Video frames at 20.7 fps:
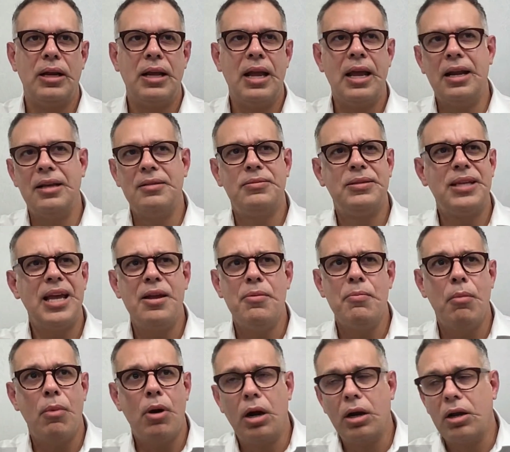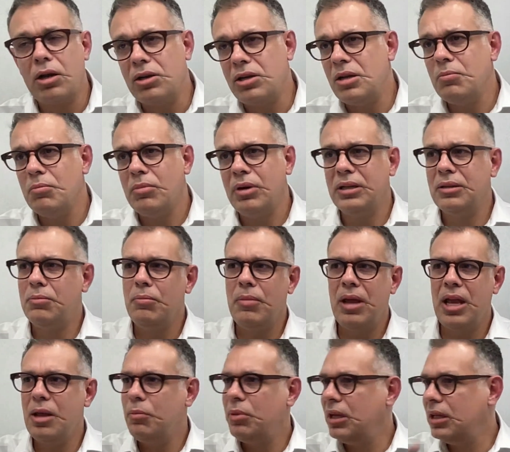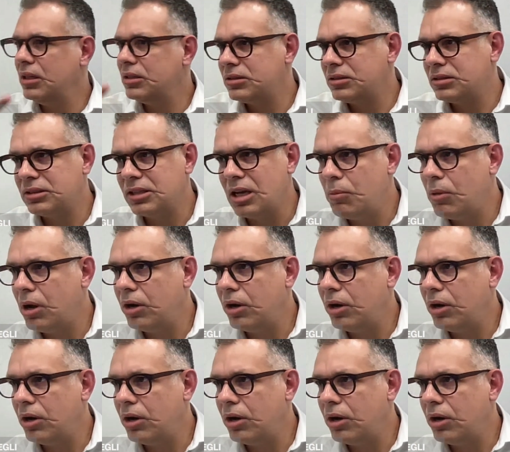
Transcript: And I say marketing, but maybe it's some